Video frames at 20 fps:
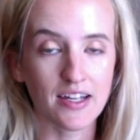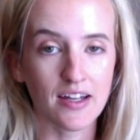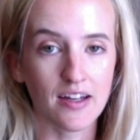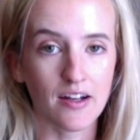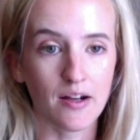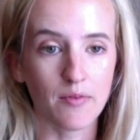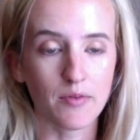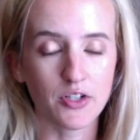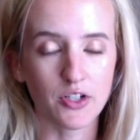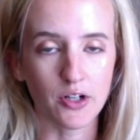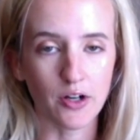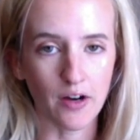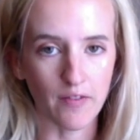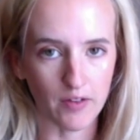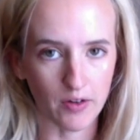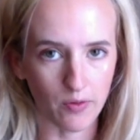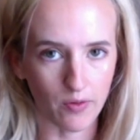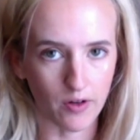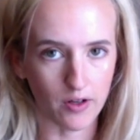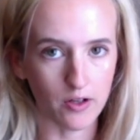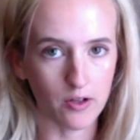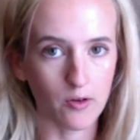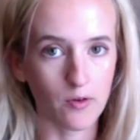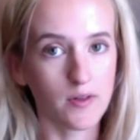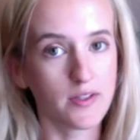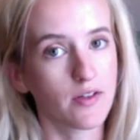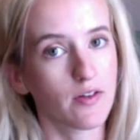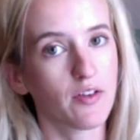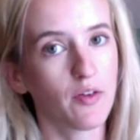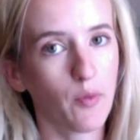and I'm sure everyone who
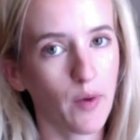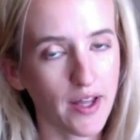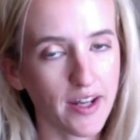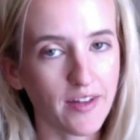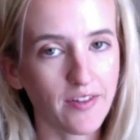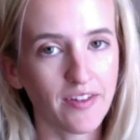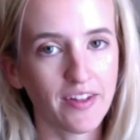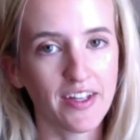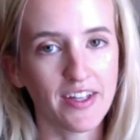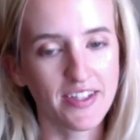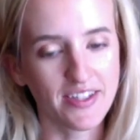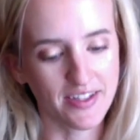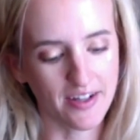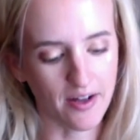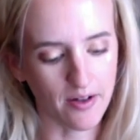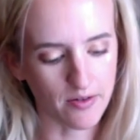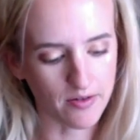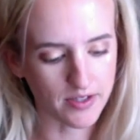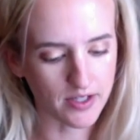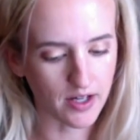is on the waiting list knows.